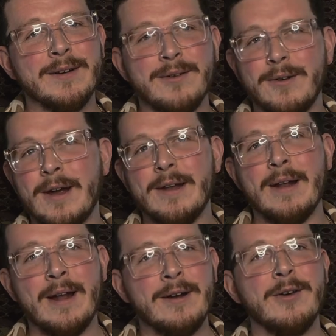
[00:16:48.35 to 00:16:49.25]
or I
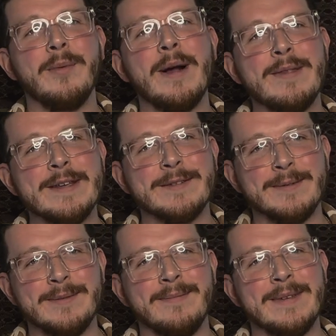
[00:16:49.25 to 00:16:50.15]
don't know about this
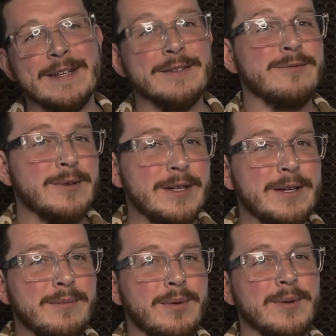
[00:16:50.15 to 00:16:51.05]
one, is really
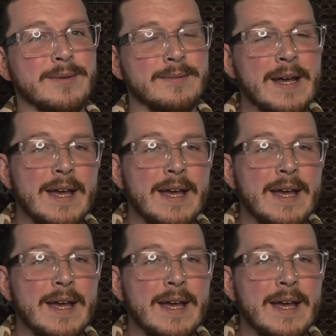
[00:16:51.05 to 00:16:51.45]
important.